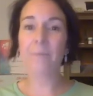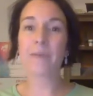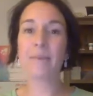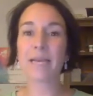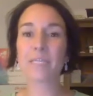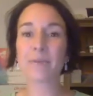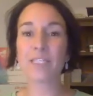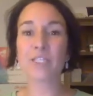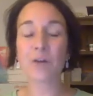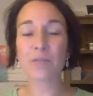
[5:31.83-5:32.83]
but it makes me
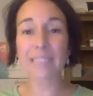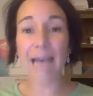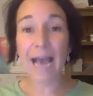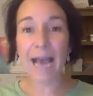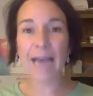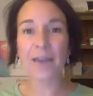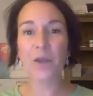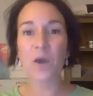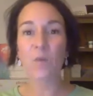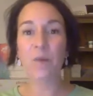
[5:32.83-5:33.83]
so sad
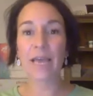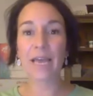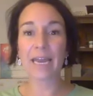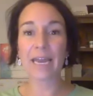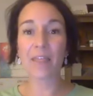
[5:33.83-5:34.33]
when